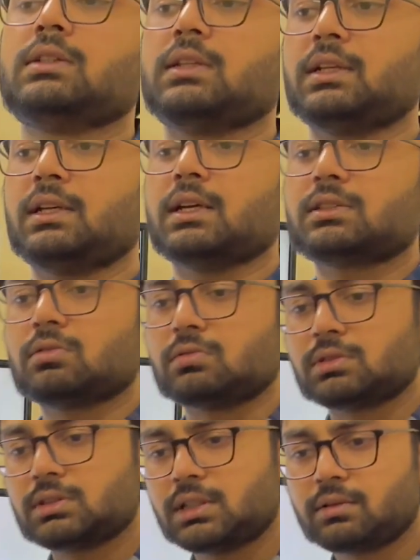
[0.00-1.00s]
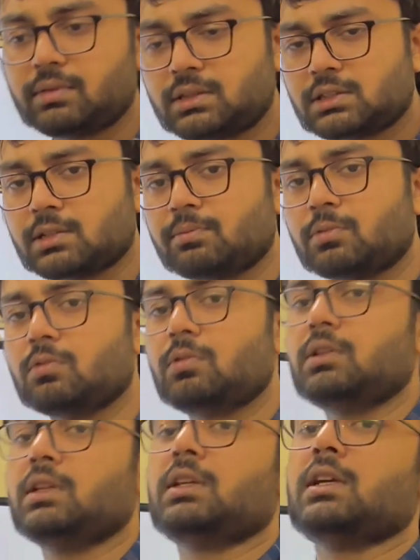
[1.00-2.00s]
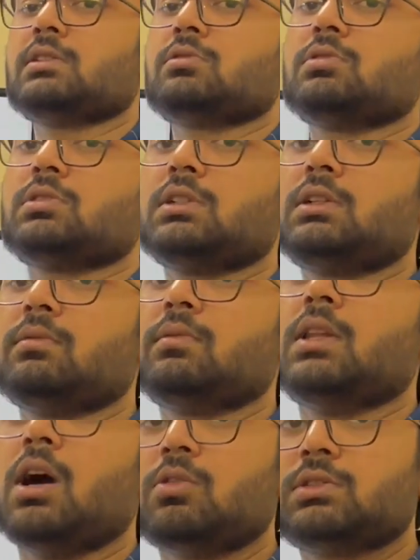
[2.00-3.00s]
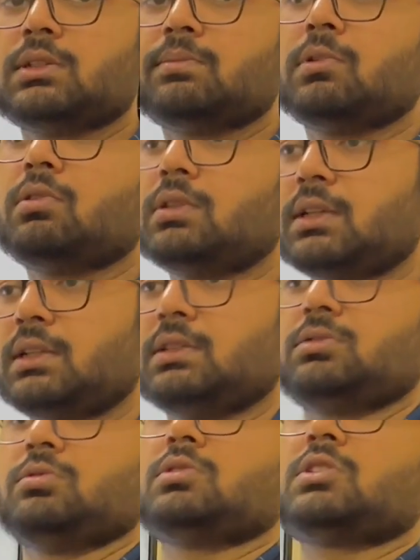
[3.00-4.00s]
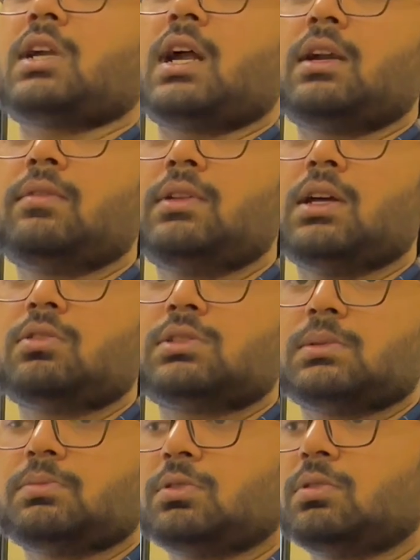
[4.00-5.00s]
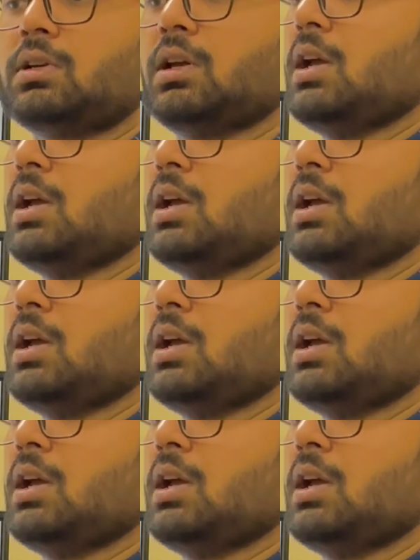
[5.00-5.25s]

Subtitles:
then he has to sit with support, then he has to sit without support, then he has to stand without support,